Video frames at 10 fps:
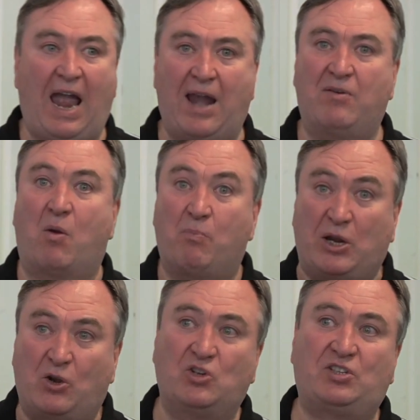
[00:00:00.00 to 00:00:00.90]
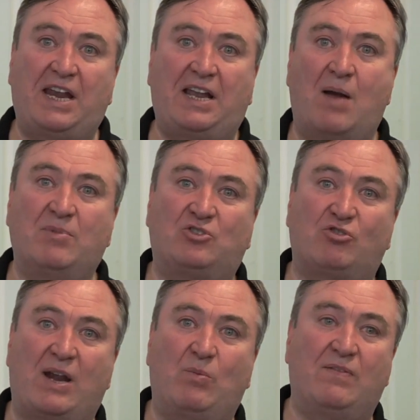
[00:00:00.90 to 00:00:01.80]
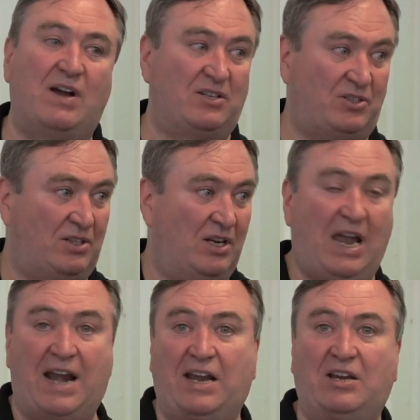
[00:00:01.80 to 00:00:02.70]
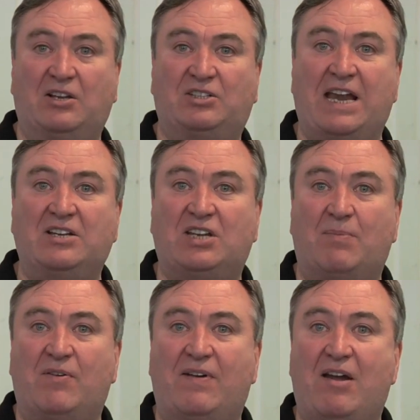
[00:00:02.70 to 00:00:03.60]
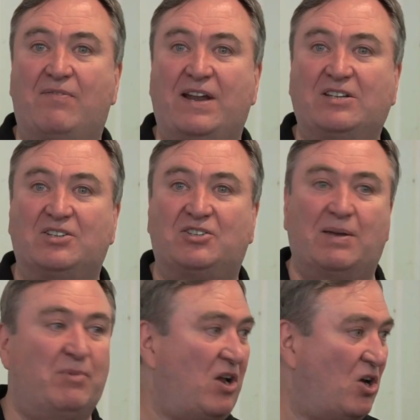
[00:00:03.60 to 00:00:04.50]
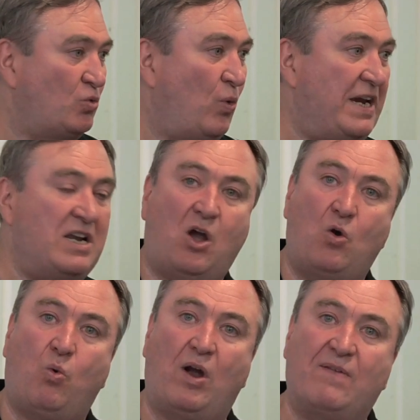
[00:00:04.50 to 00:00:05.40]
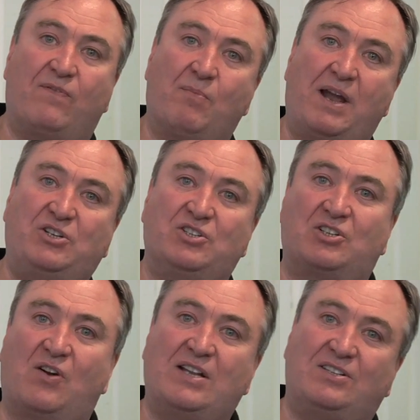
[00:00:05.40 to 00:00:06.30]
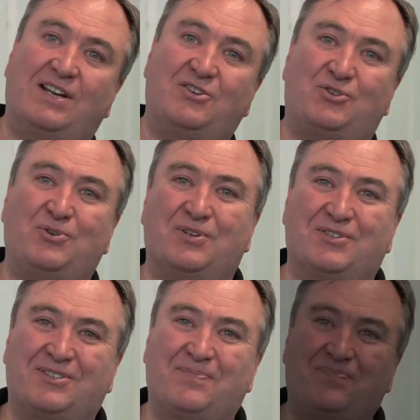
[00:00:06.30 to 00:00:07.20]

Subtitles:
and because they come and train with us and they attend some of our events and seminars, we know what information is going to their students.